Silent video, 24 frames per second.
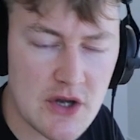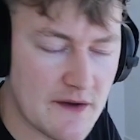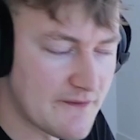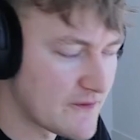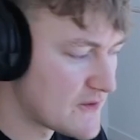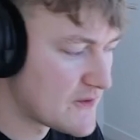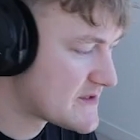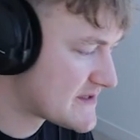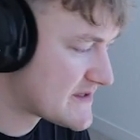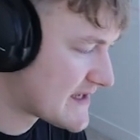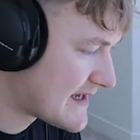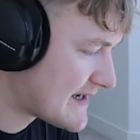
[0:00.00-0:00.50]
I've
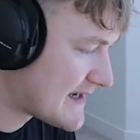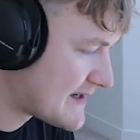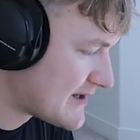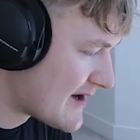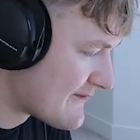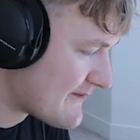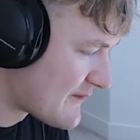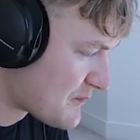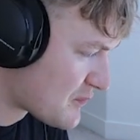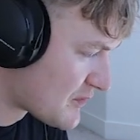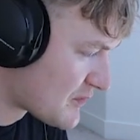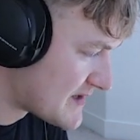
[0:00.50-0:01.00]
used
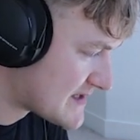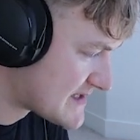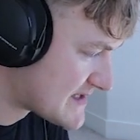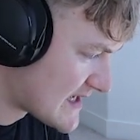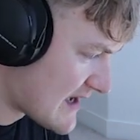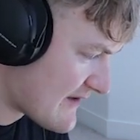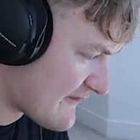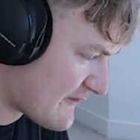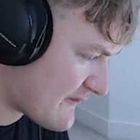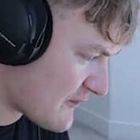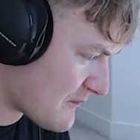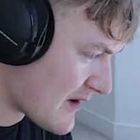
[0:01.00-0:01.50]
another
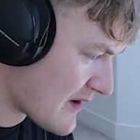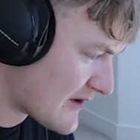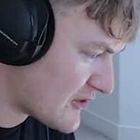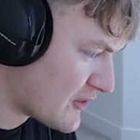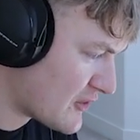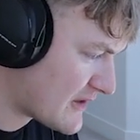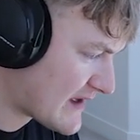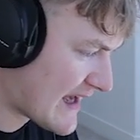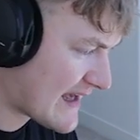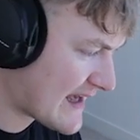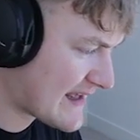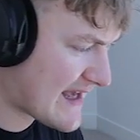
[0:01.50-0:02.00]
preset from my
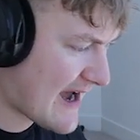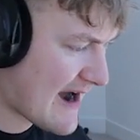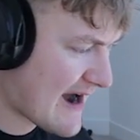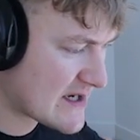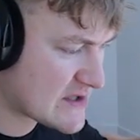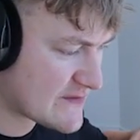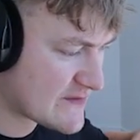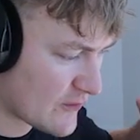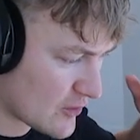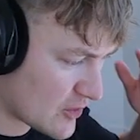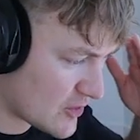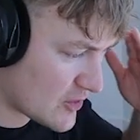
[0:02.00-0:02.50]
UK
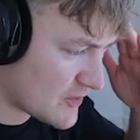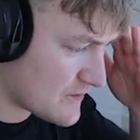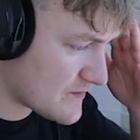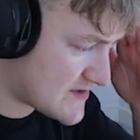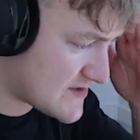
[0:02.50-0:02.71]
Garage Volume